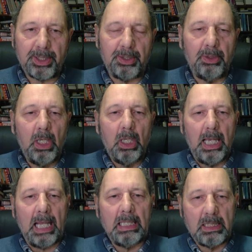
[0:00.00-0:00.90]

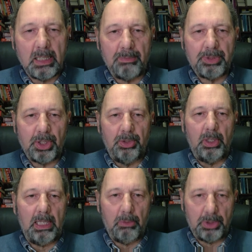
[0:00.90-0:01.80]
NATO anytime
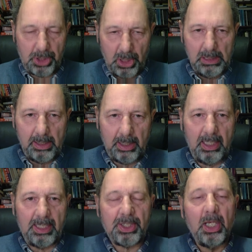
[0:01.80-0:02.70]
soon, and that was
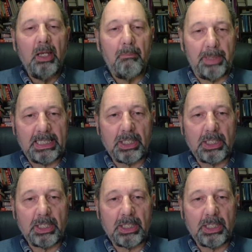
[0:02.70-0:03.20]
certainly the case.